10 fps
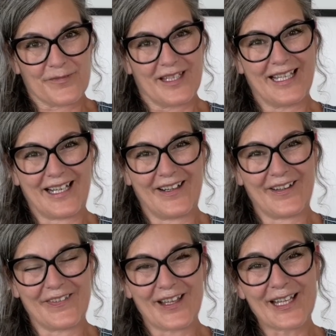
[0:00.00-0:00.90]

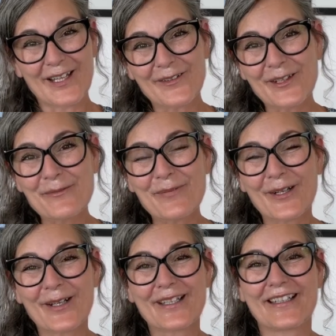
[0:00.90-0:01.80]
on the lower
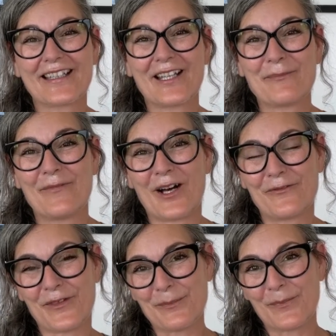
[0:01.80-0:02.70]
part
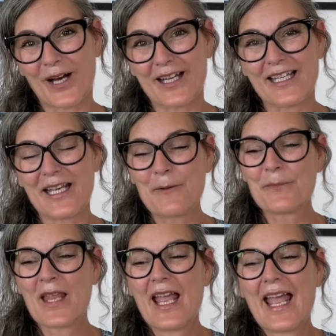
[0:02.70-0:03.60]
of the body.
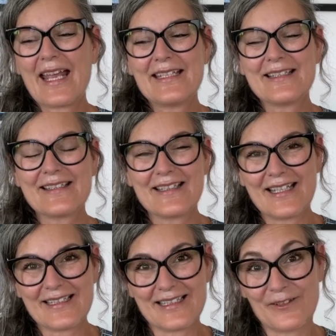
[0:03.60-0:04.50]
It is
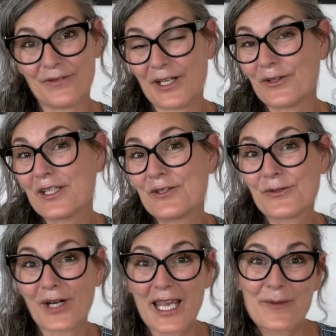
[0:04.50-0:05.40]
knit in a very
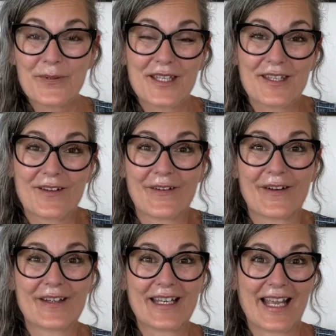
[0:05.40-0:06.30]
drapey
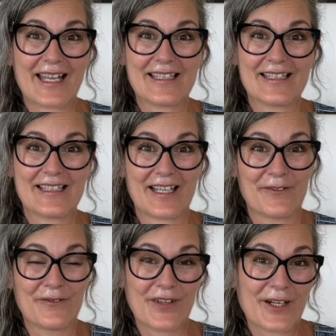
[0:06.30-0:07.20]
yarn and a
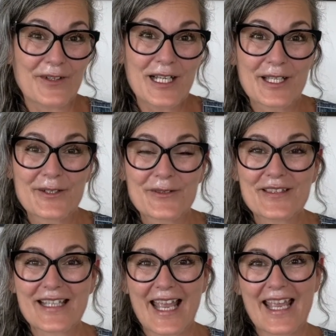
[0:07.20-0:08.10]
very loose
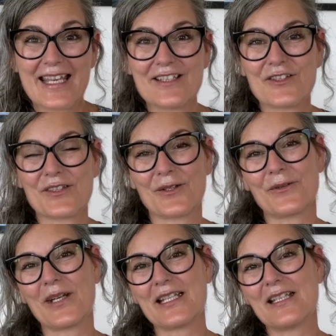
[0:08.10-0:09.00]
gauge,
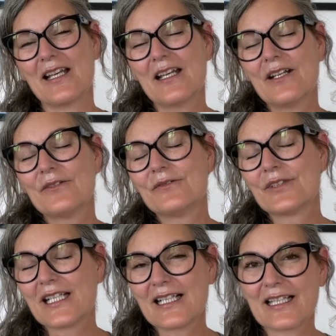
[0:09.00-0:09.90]
so it
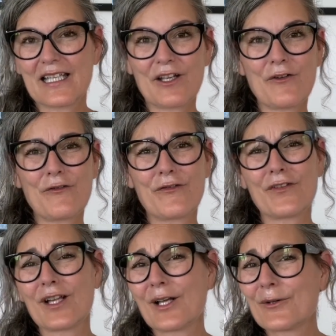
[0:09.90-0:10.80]
really
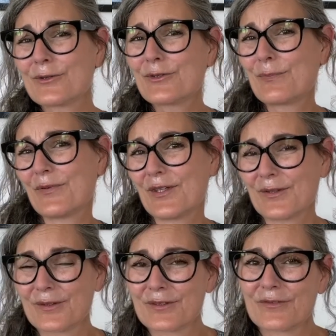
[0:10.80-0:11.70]
flows
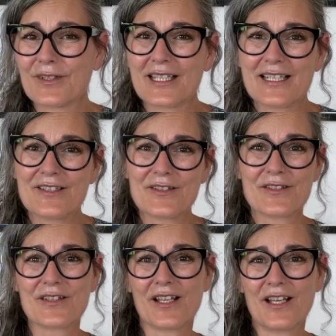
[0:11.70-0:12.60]
beautifully,
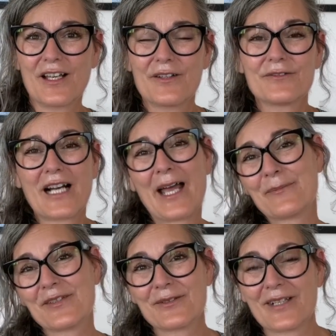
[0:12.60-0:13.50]
just
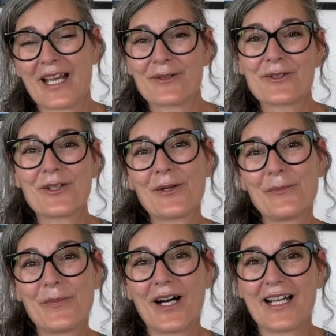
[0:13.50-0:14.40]
wraps around your
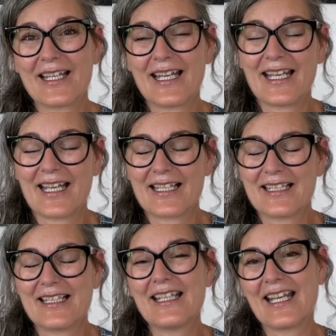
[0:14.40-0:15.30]
body,
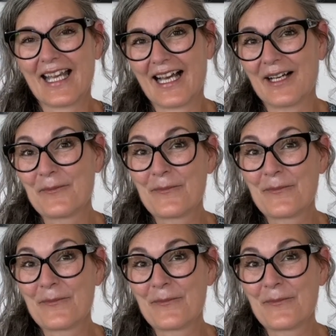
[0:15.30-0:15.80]
and yeah,